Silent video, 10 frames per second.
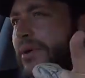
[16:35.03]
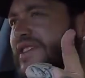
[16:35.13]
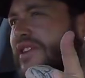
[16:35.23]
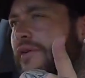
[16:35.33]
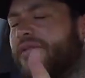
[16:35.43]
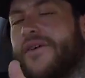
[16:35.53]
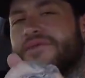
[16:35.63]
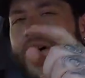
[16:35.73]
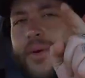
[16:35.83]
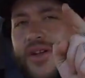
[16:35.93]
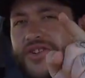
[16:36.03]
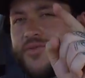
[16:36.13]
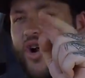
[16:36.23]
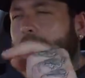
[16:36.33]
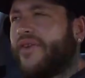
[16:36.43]
please give it a thumbs up,
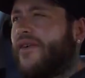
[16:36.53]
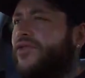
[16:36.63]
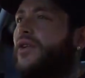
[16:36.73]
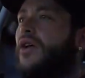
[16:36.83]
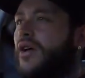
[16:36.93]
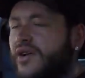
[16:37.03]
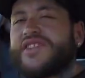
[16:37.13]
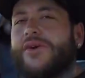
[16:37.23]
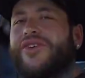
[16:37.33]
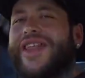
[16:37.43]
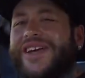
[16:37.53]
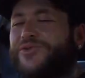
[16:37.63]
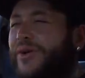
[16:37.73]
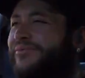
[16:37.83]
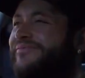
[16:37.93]
subscribe if you haven't. I'll see you on the next
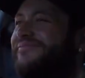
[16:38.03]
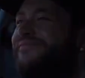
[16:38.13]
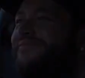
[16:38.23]
one.